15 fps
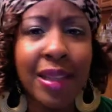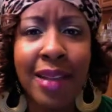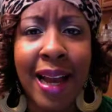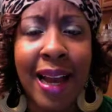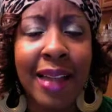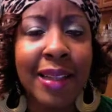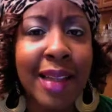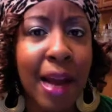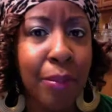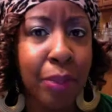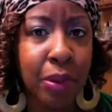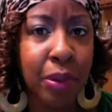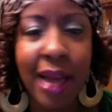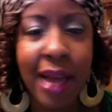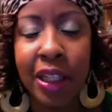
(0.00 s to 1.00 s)
I got
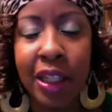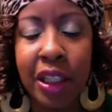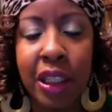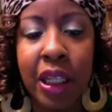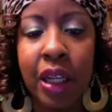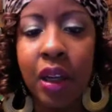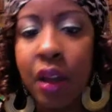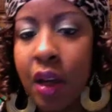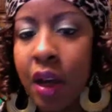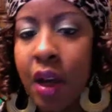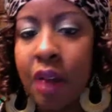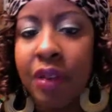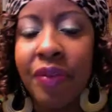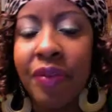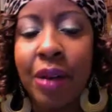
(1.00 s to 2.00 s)
samples actually,
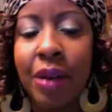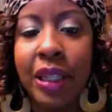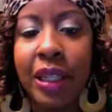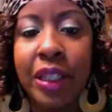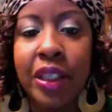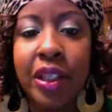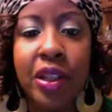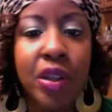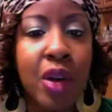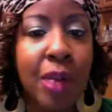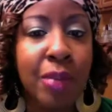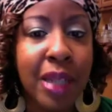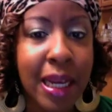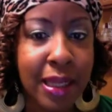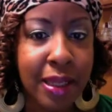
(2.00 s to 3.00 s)
the foundation, so
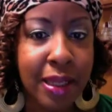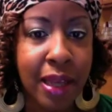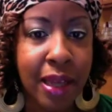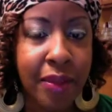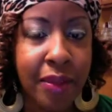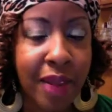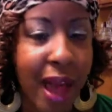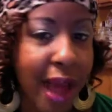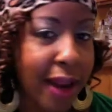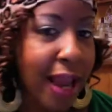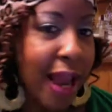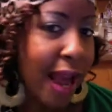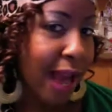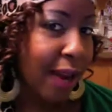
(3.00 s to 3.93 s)
I'm testing that.